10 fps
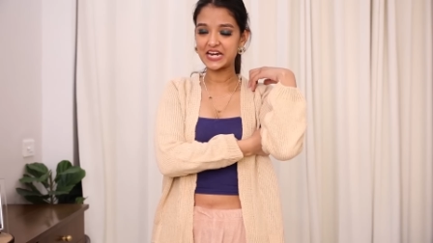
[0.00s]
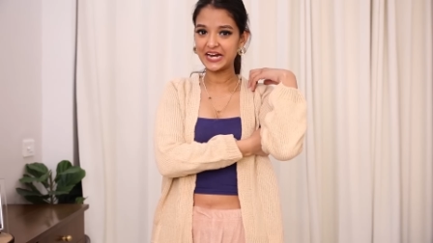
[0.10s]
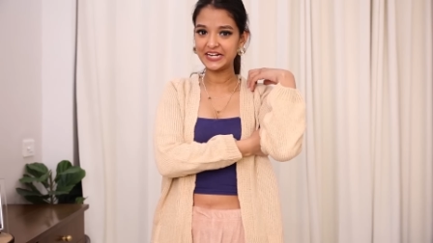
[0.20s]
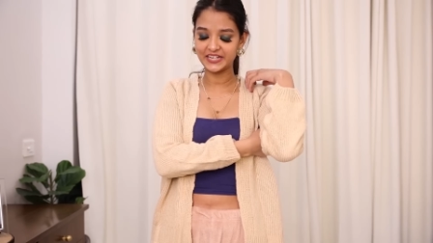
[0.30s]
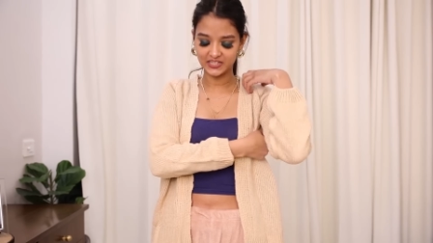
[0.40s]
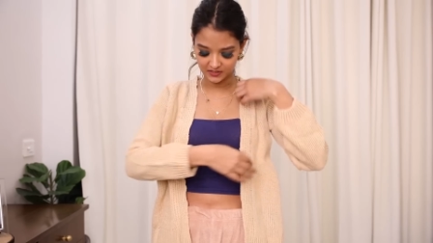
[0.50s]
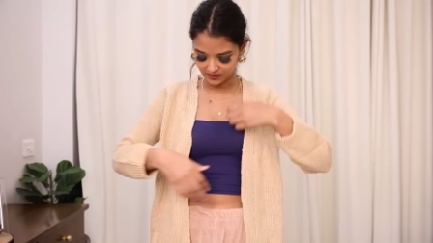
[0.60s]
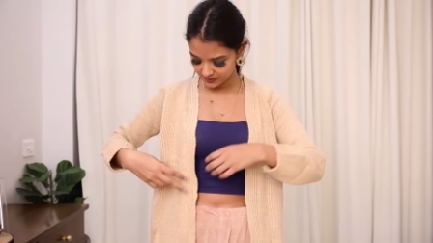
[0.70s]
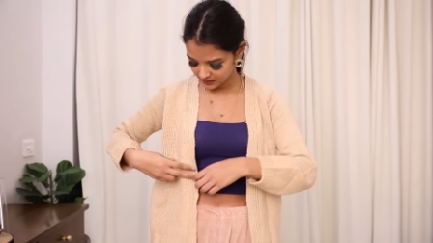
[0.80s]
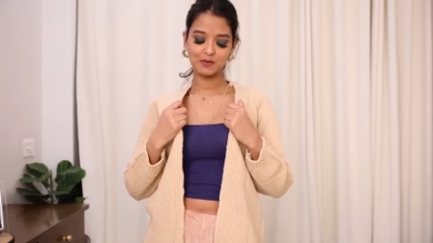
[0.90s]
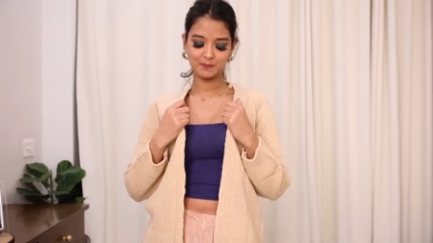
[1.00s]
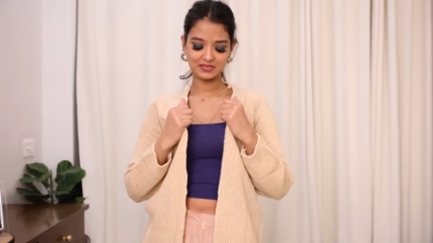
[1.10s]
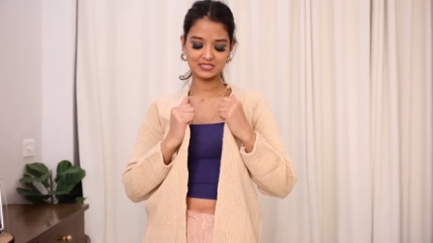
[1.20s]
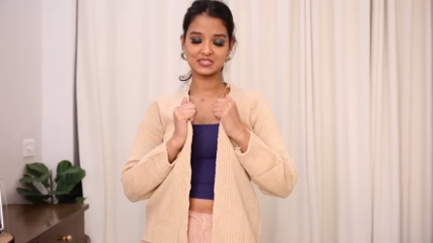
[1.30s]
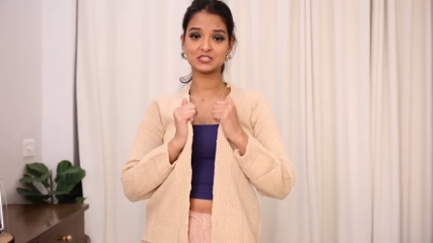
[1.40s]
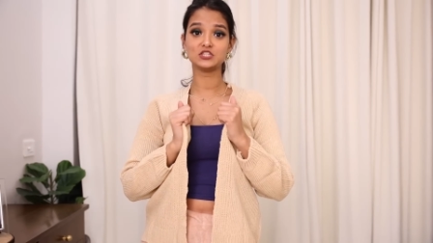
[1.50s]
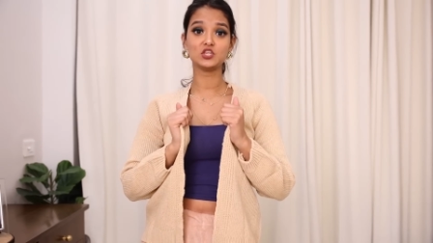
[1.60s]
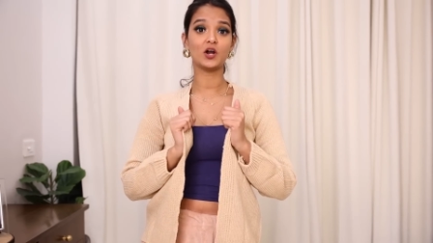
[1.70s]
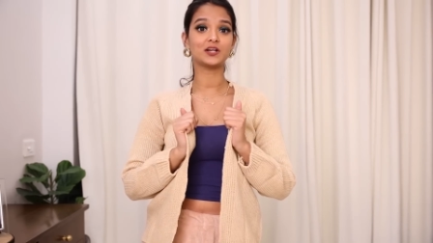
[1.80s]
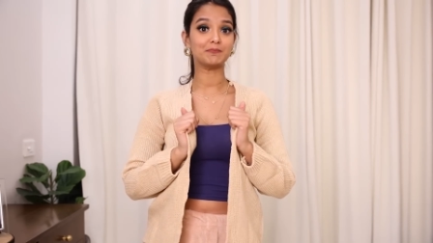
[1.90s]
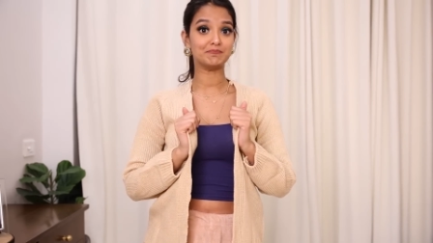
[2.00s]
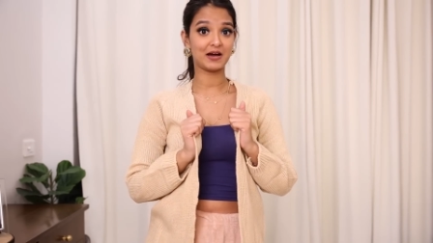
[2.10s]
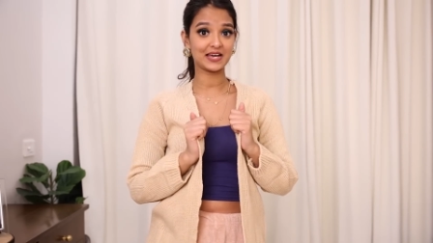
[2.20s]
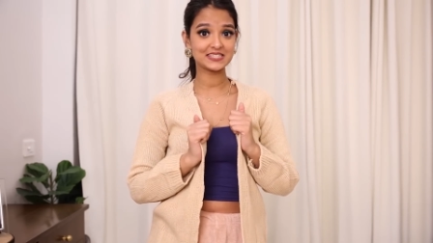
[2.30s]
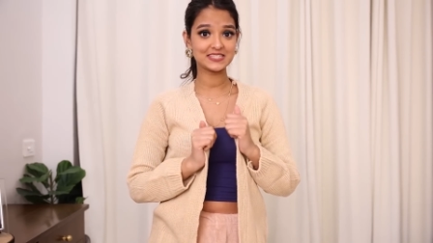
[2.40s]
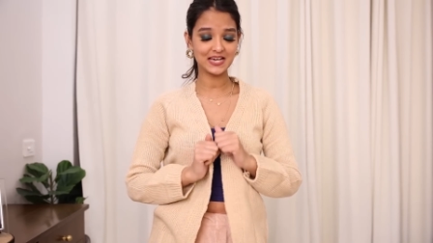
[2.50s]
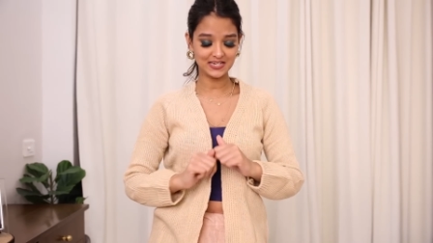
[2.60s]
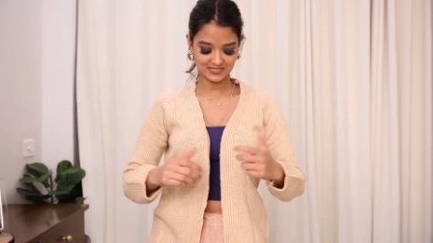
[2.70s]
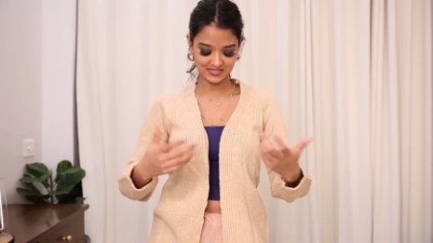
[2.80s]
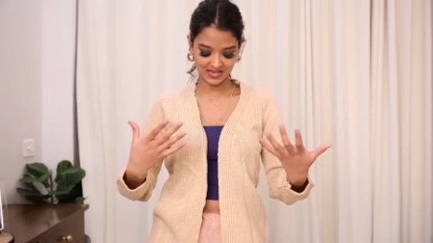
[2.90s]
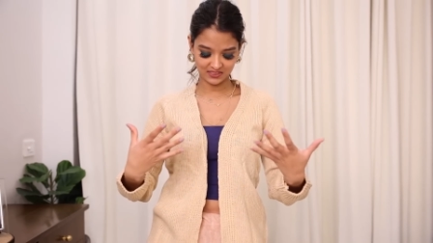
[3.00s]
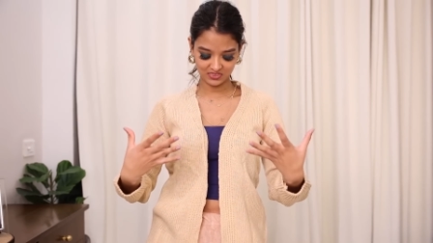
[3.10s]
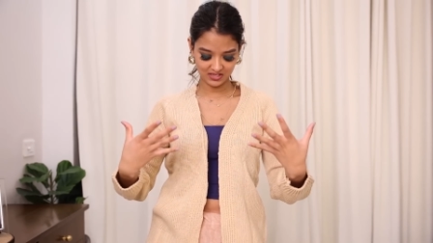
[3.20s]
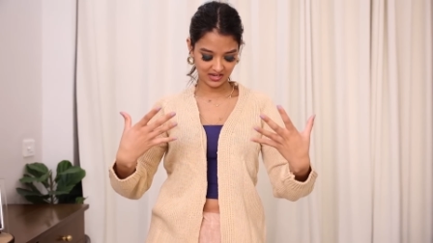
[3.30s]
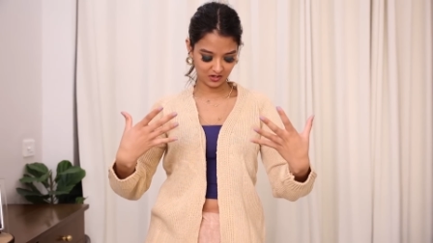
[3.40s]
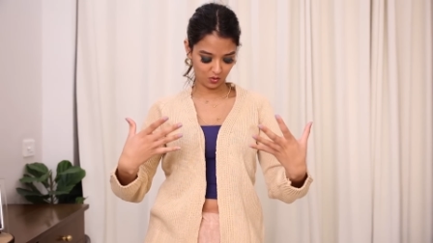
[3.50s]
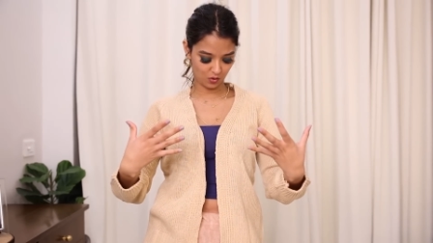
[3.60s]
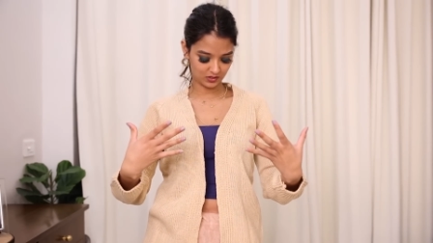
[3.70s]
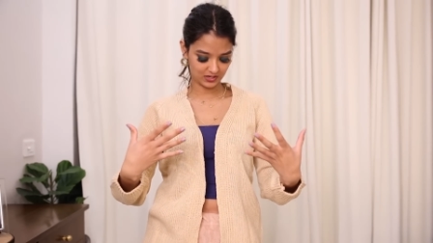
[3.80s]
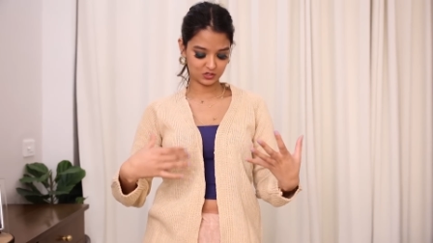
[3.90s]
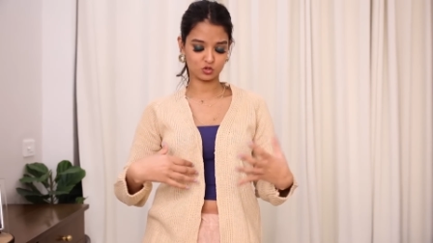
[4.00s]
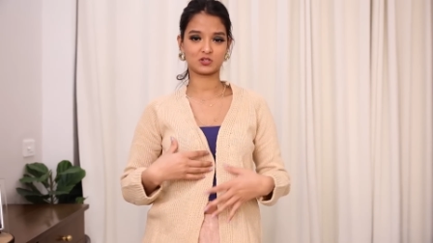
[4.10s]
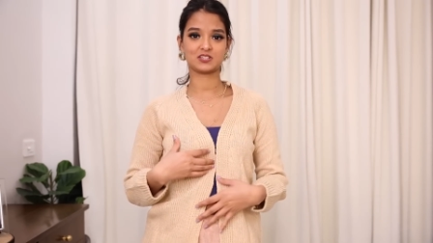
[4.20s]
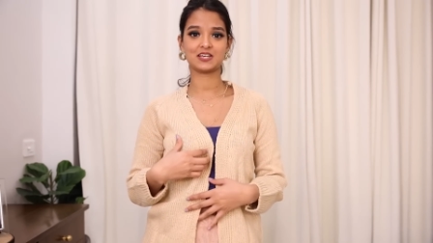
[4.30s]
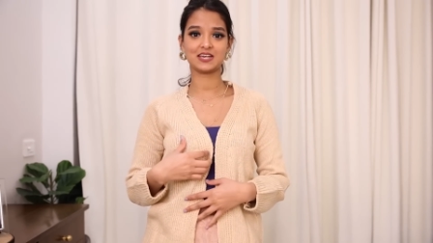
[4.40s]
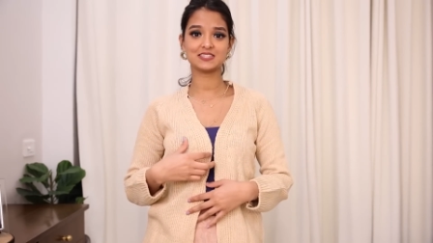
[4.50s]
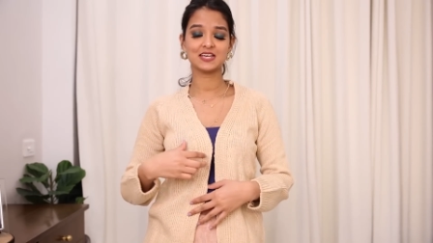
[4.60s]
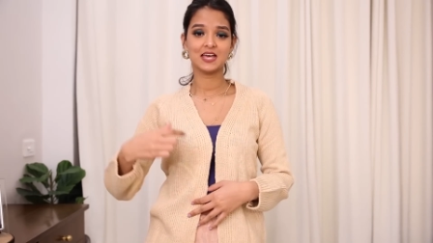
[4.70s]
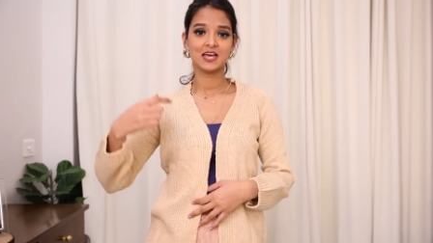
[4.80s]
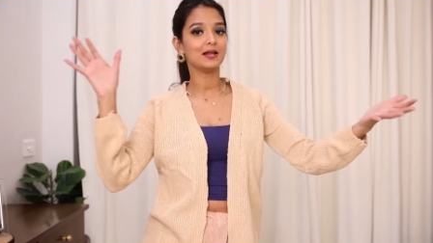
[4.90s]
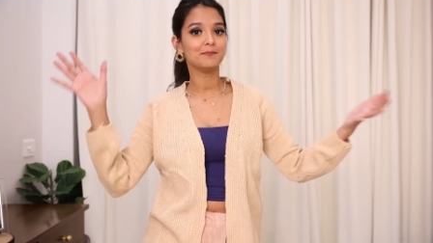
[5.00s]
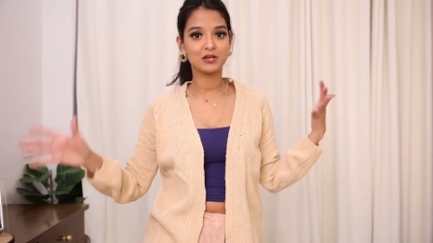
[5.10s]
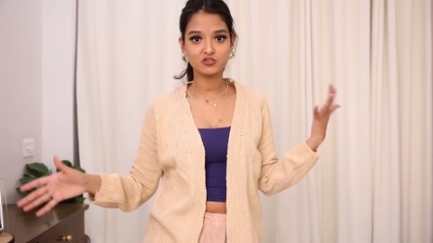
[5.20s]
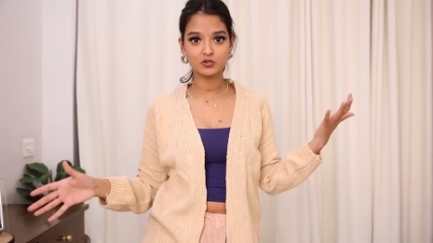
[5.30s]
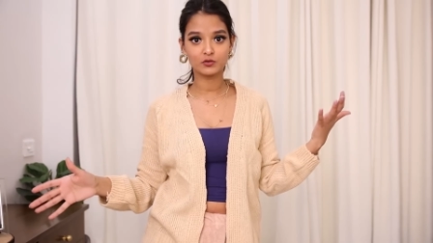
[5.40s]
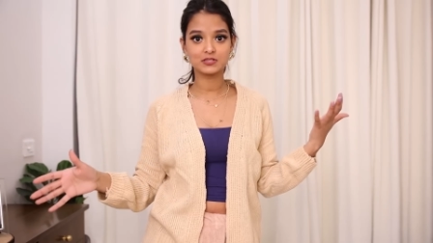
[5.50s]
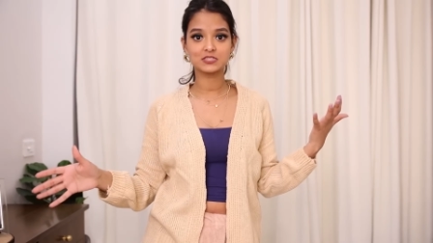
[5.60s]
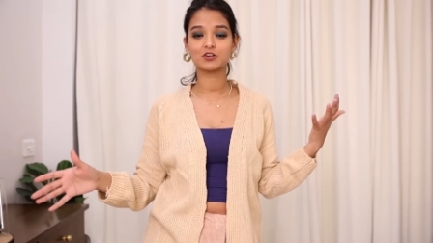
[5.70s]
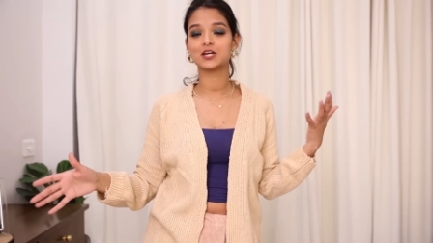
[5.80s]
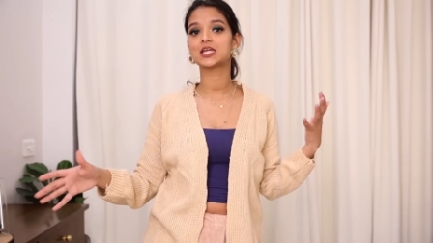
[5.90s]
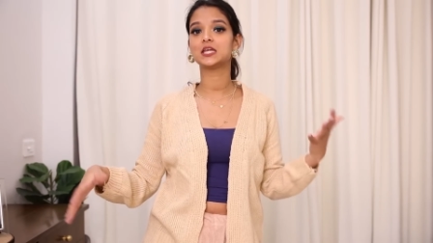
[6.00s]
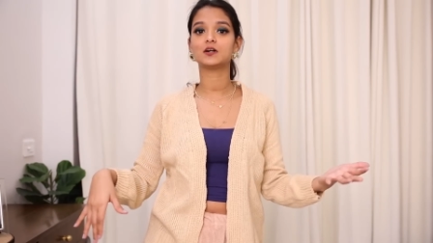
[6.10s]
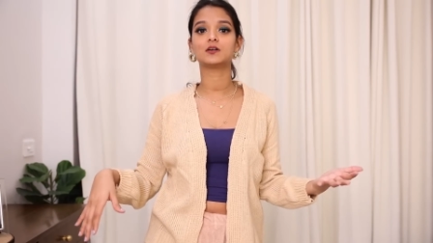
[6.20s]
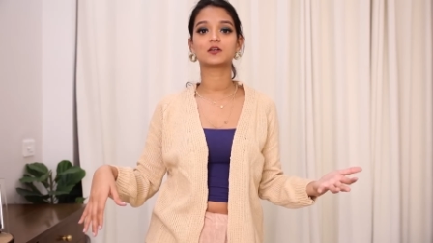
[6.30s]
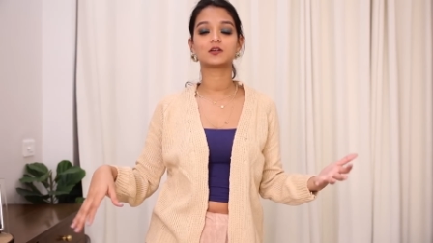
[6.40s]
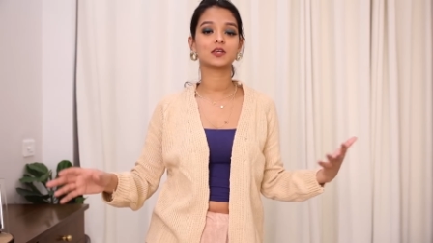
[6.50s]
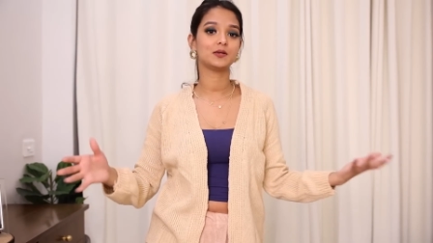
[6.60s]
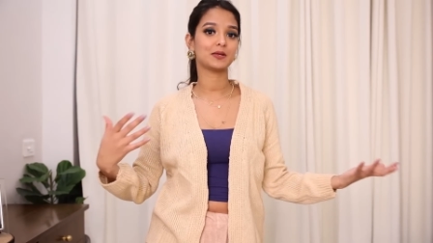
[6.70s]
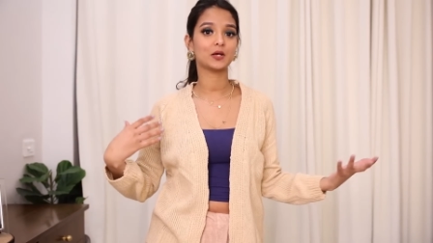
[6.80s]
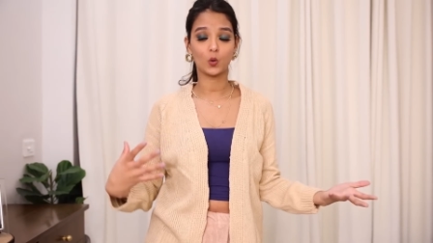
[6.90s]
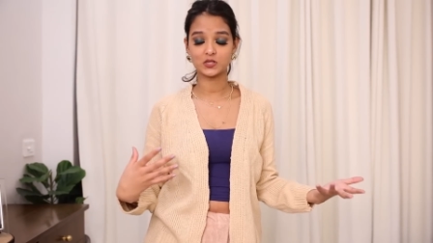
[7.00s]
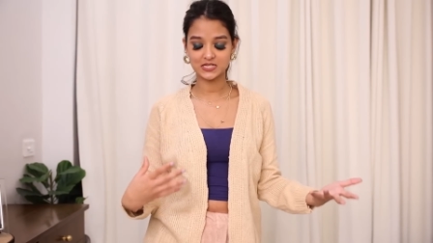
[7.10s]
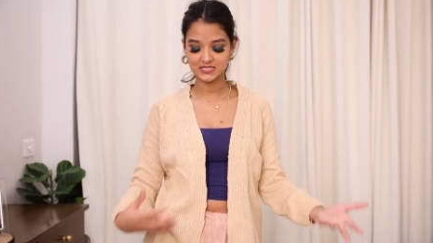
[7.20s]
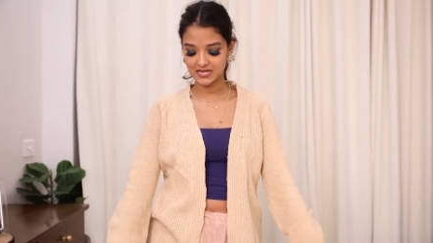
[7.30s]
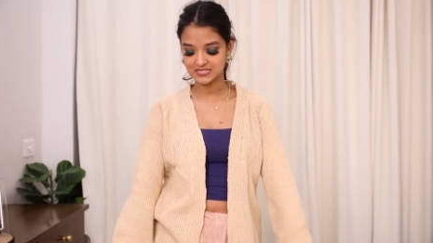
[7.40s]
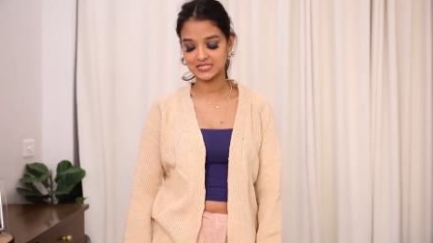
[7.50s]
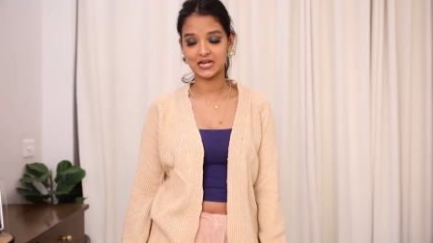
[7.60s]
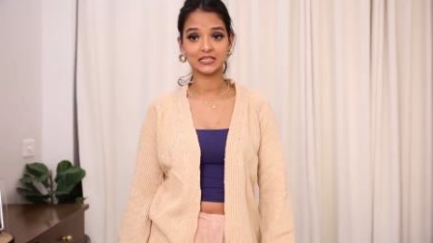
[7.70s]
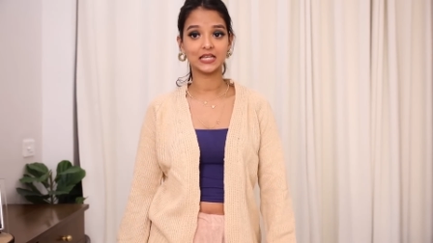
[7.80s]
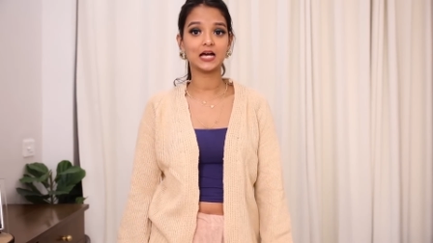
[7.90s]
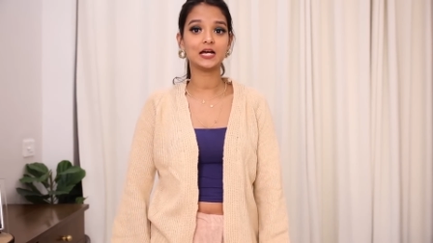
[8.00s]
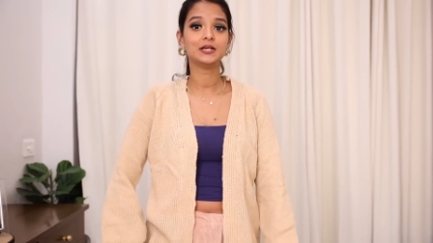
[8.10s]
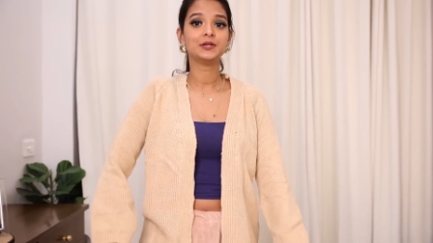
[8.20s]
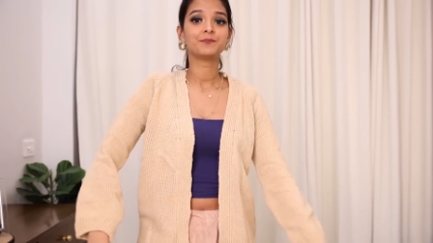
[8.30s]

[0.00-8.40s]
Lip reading: tight here. Maybe this is not my size. I think I got a chota size. I'll mention it on the screen here ki maine kaun sa size liya tha.